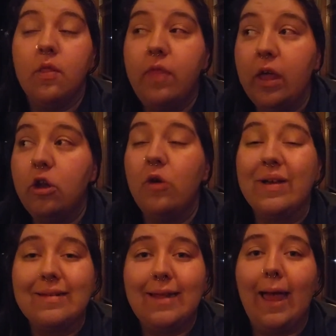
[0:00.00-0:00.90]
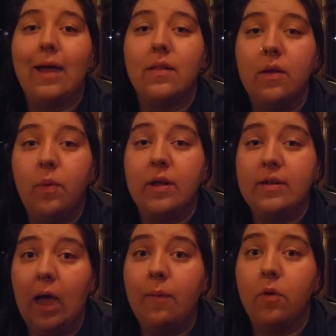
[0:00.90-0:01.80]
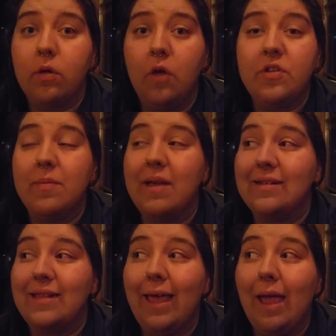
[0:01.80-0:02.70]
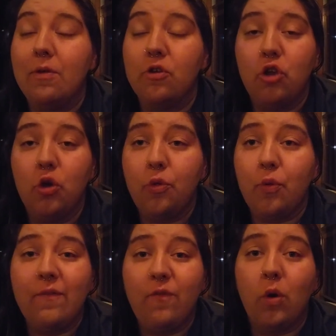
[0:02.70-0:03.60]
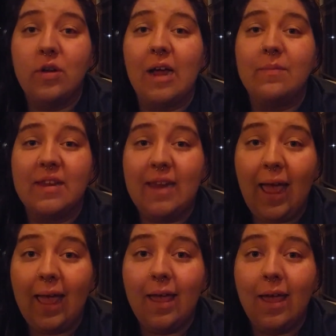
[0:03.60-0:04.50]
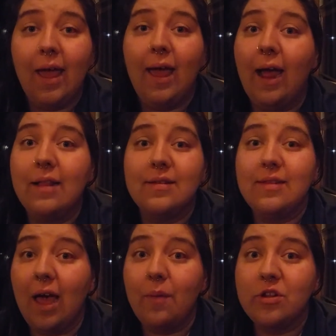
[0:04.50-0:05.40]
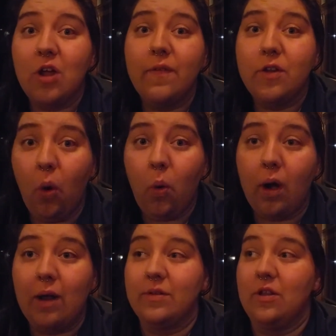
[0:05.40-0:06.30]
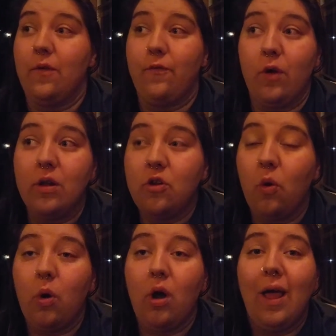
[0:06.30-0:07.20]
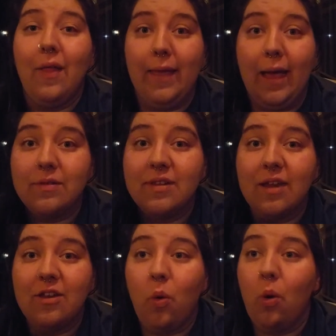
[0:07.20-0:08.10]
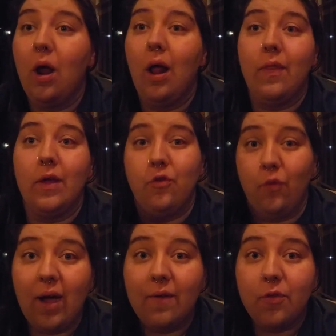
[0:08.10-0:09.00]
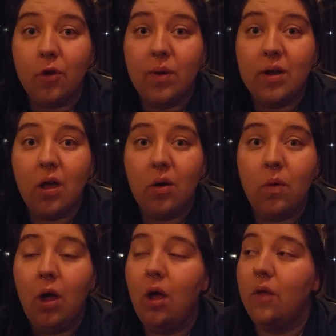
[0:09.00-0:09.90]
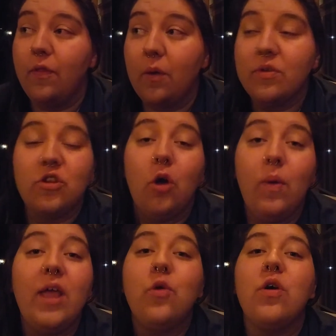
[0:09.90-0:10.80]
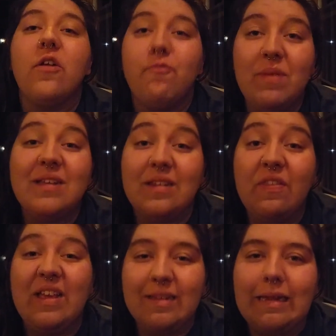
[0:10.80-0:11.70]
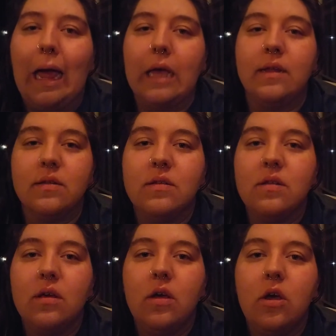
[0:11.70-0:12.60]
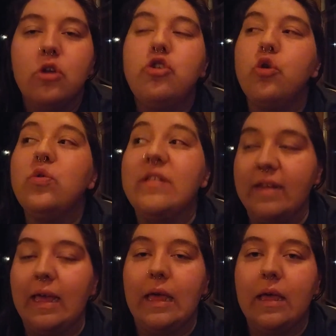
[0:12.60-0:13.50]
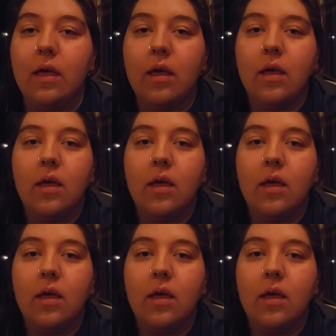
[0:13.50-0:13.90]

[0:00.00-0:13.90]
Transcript: that knew exactly what time we were closing because they came there 2, 3, 4 times a day, and the sign was on the door. It was on the front door, the outside door, the drive-through window. There was no way you could have missed these signs to see